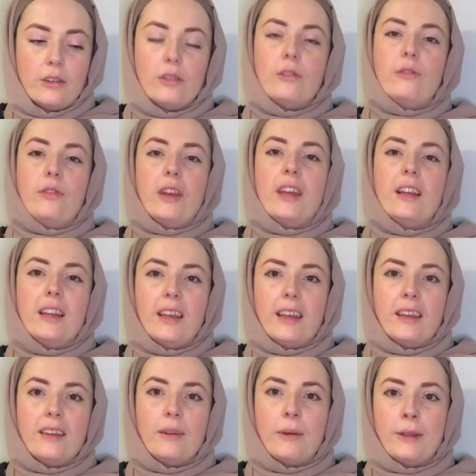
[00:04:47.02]
good
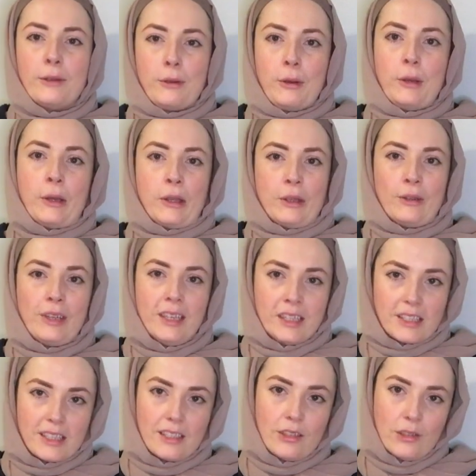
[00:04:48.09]
feeling when you look at your
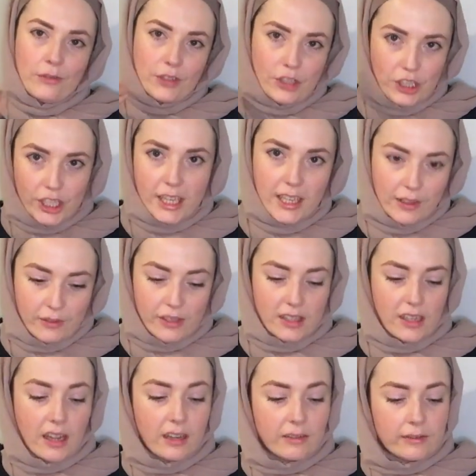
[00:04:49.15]
list and you've
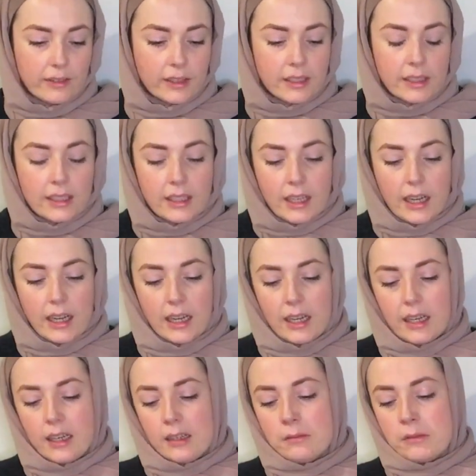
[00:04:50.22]
achieved stuff.
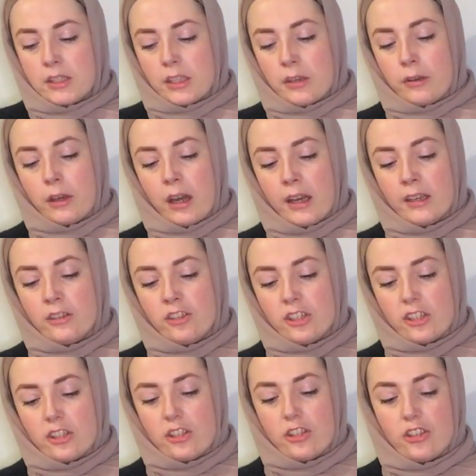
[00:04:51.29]
So kind
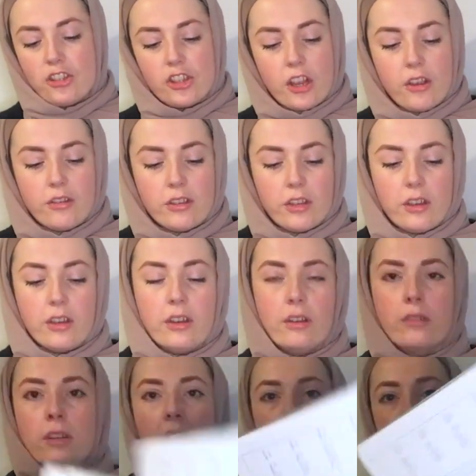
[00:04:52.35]
of just to show
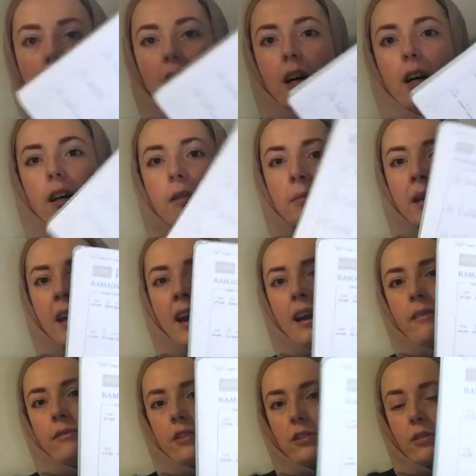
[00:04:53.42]
you, they
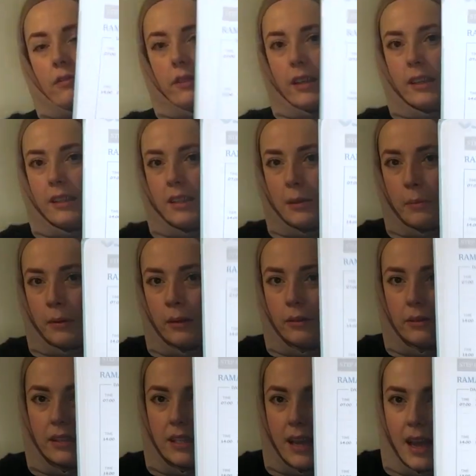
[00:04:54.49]
have sort of a
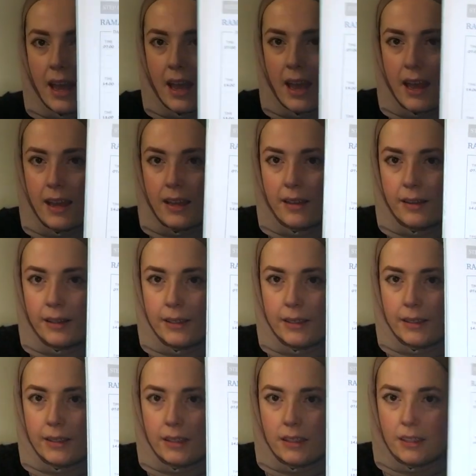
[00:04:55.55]
typical day.
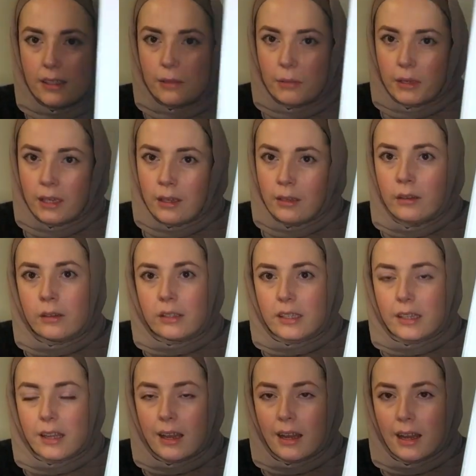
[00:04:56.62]
This is what it
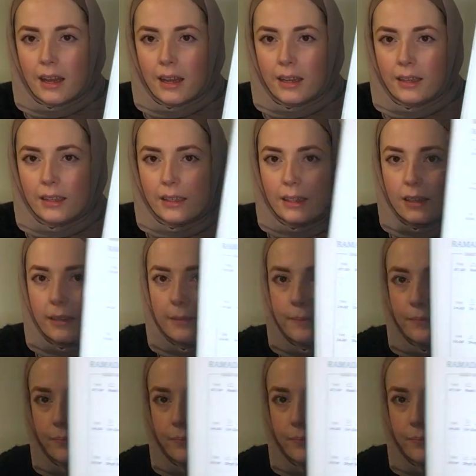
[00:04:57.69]
looks like.